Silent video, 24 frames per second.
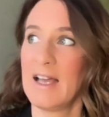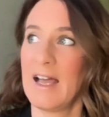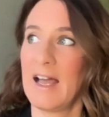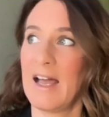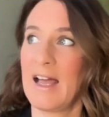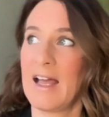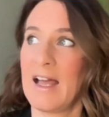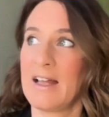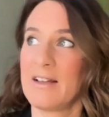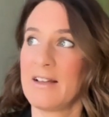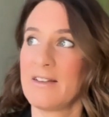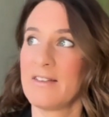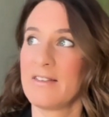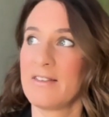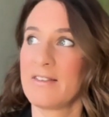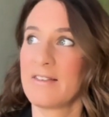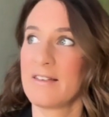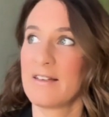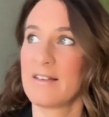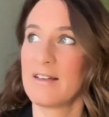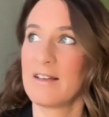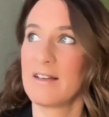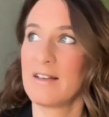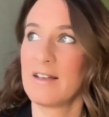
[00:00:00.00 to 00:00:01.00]
And
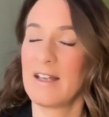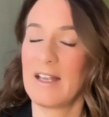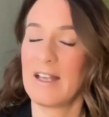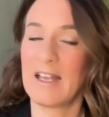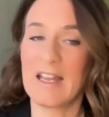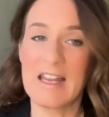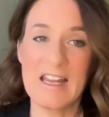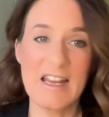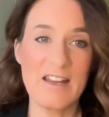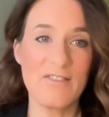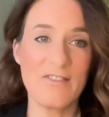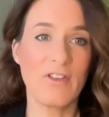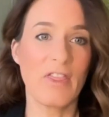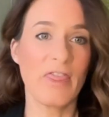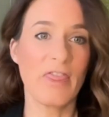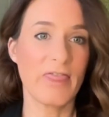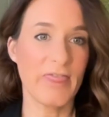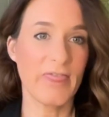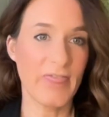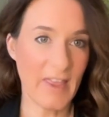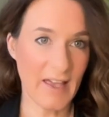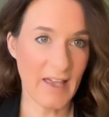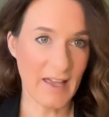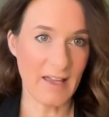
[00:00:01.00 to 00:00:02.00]

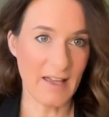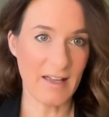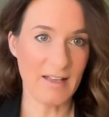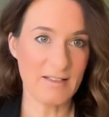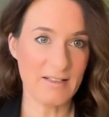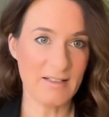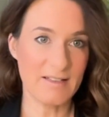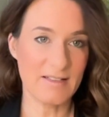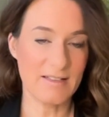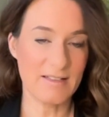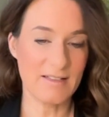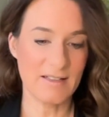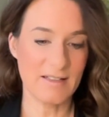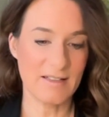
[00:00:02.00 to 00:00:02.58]
even that,